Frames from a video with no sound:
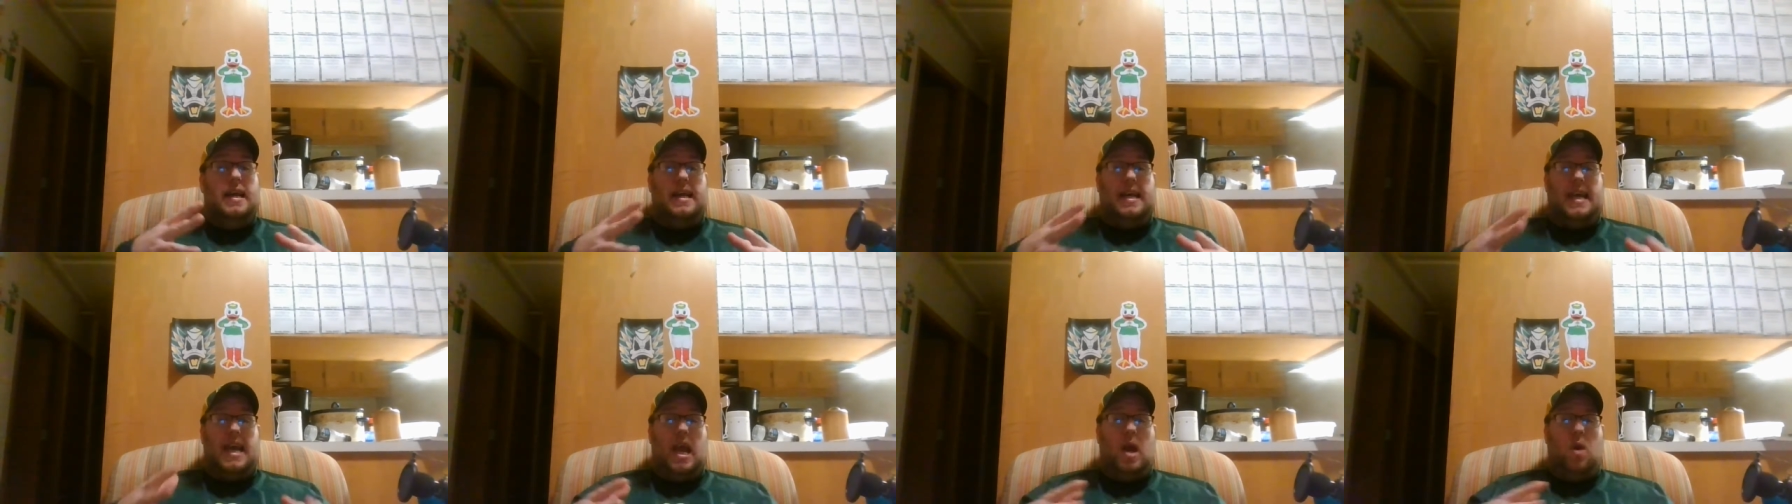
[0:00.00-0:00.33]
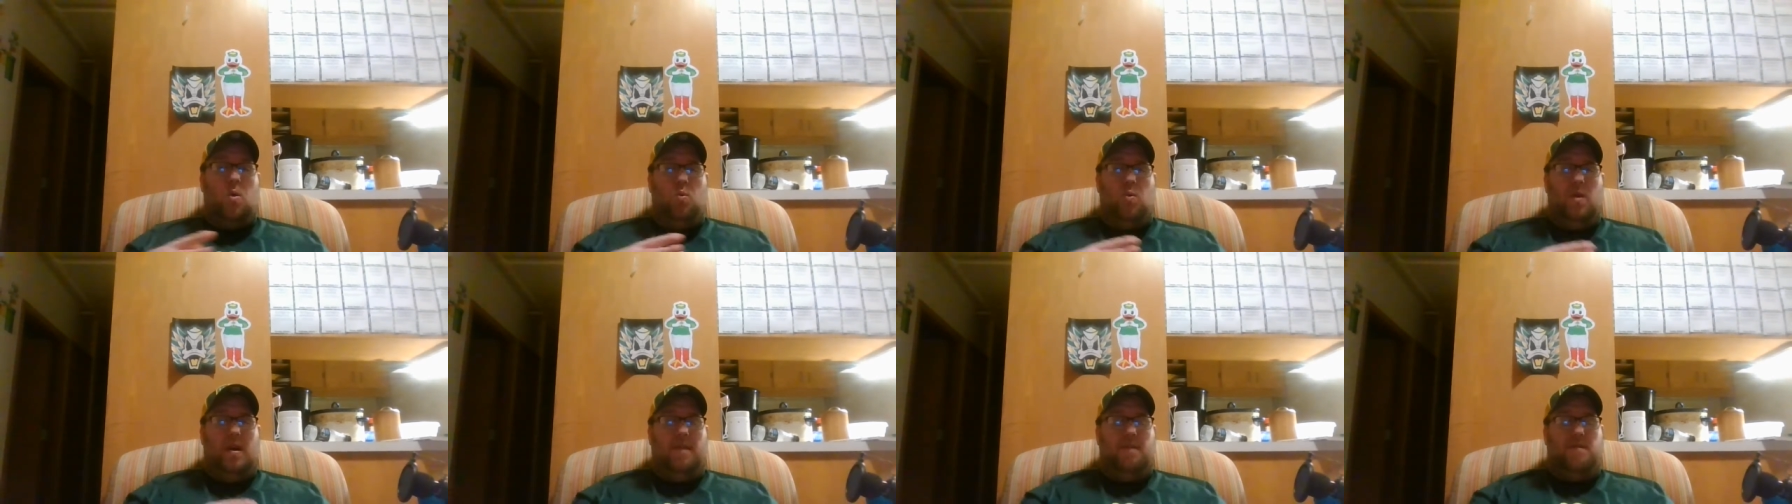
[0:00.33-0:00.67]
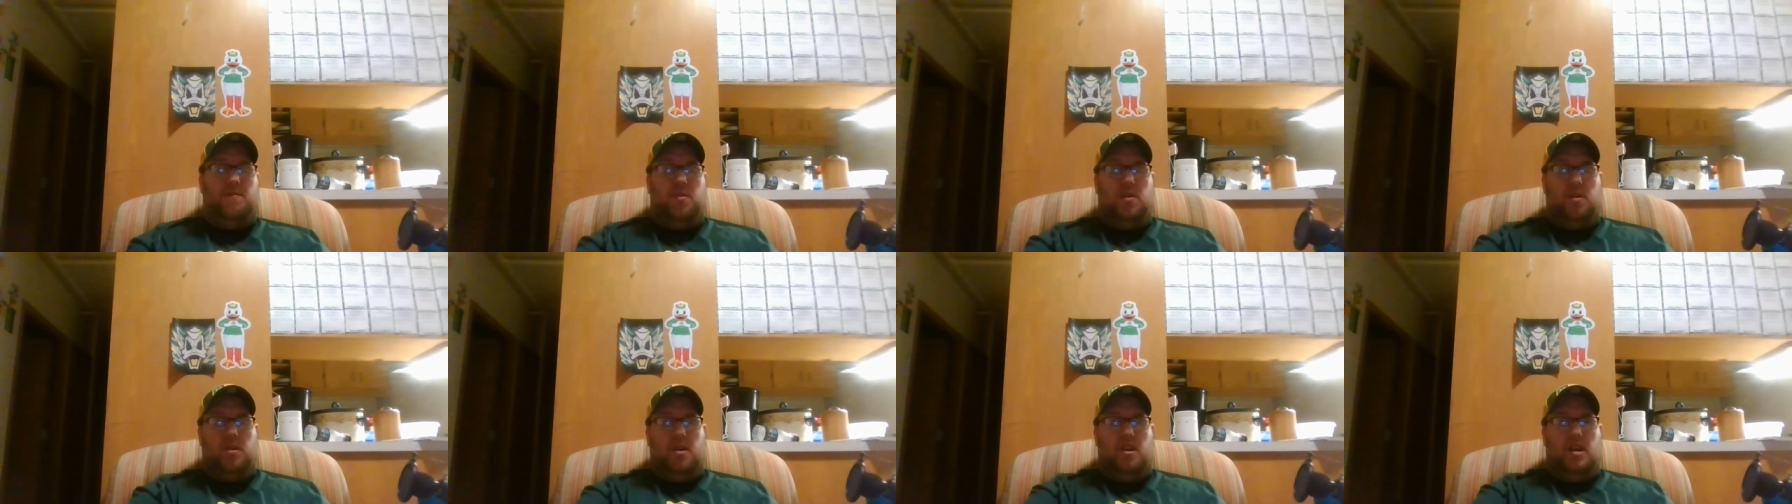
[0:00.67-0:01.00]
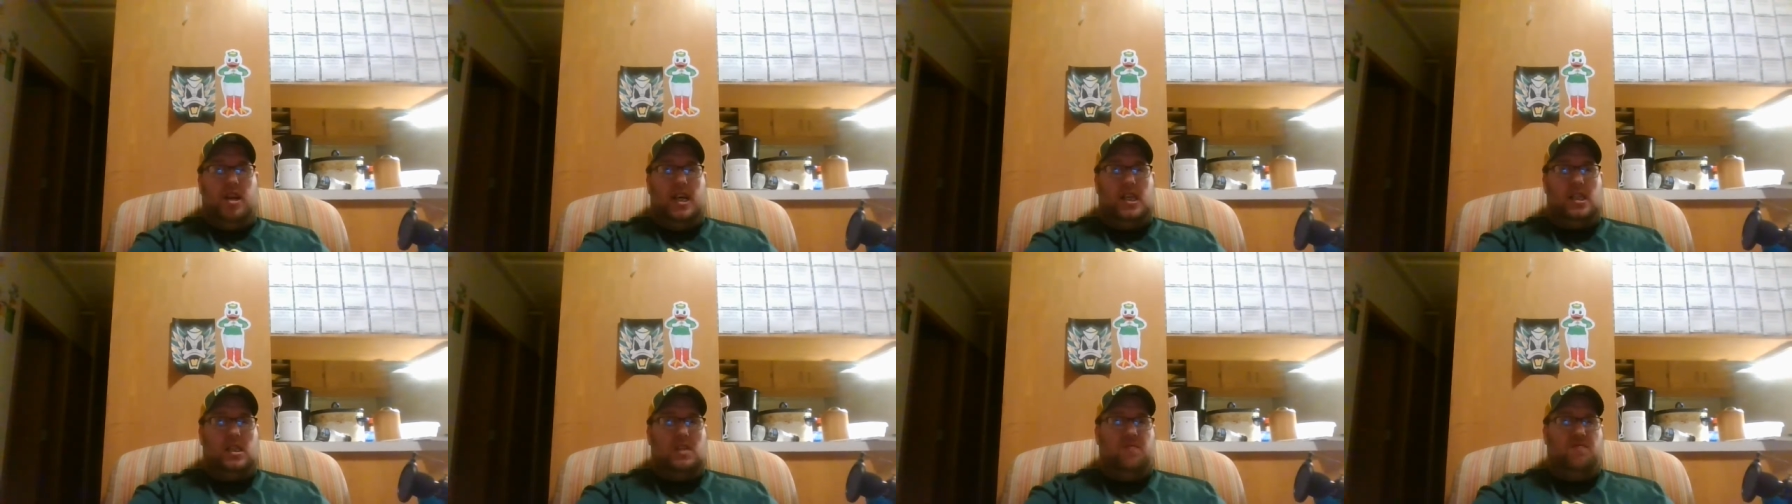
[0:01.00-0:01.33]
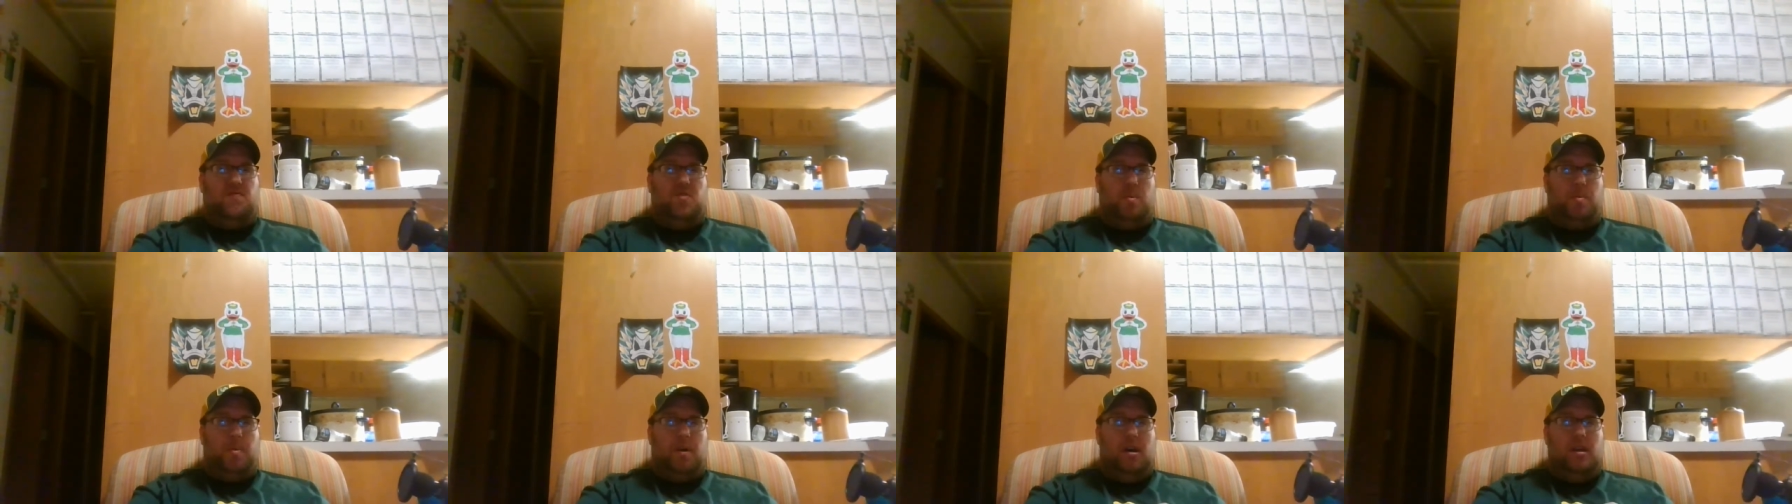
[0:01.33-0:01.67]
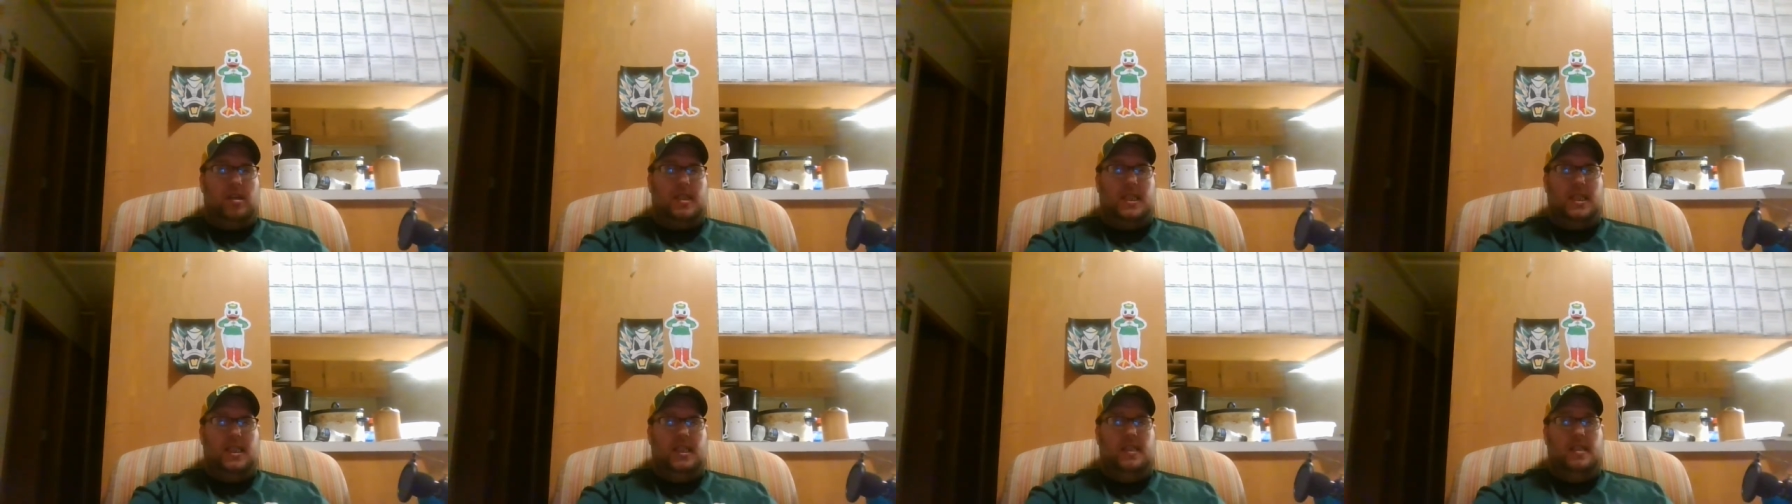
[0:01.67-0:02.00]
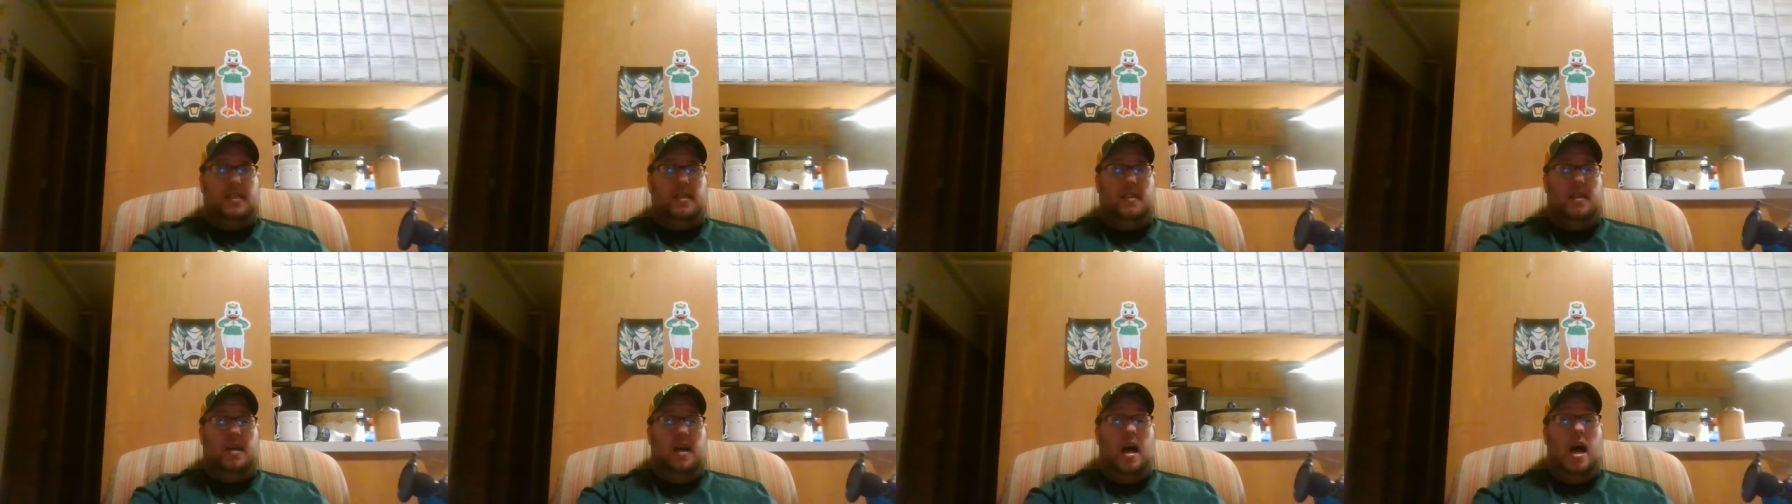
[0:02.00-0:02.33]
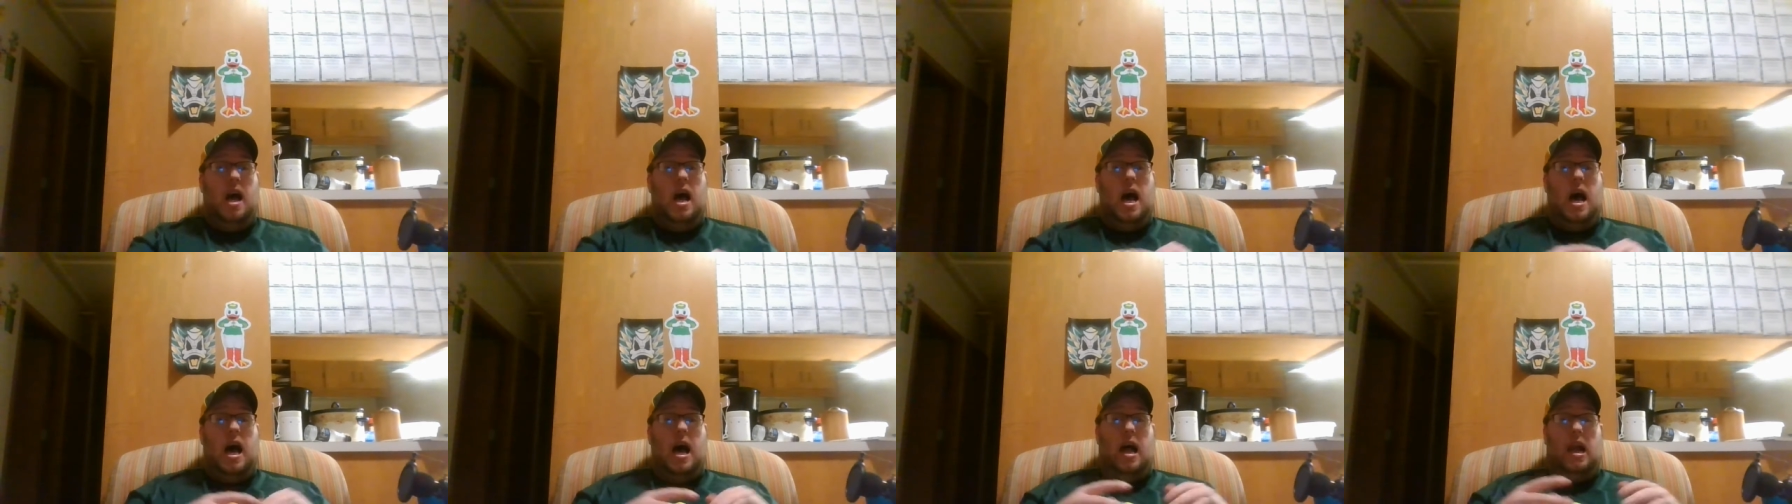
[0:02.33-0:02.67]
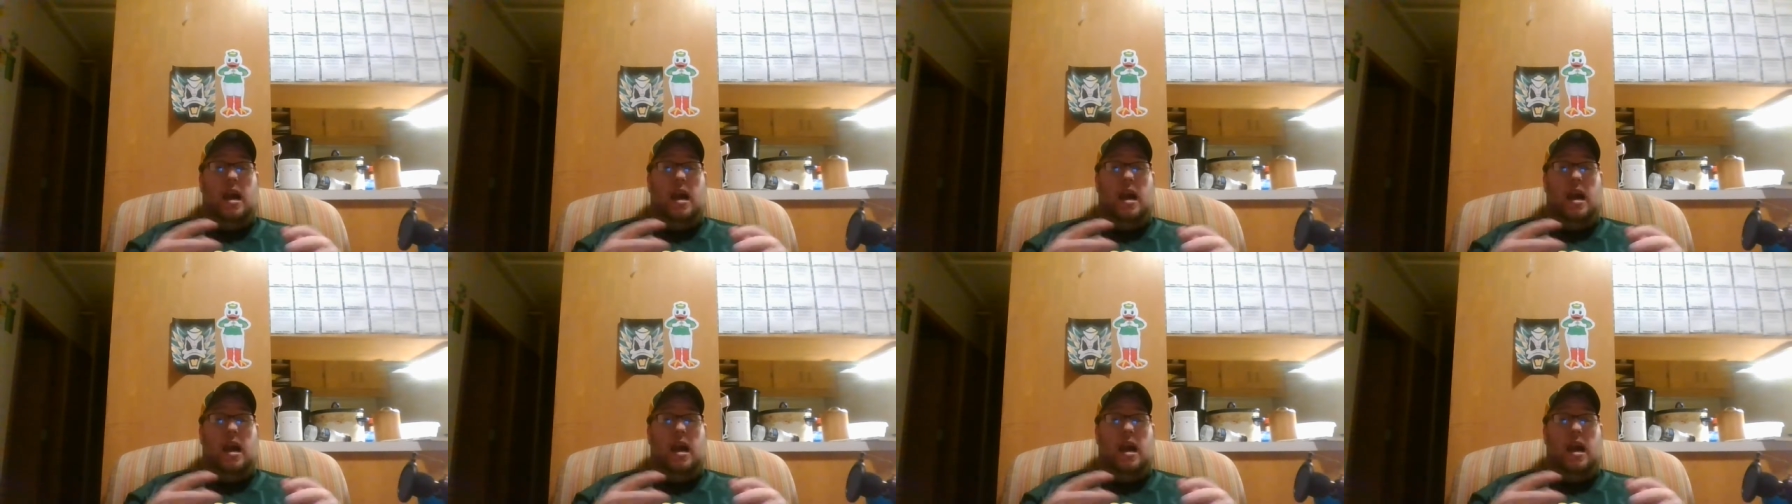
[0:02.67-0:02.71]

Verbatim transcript: Can't wait for the next football season.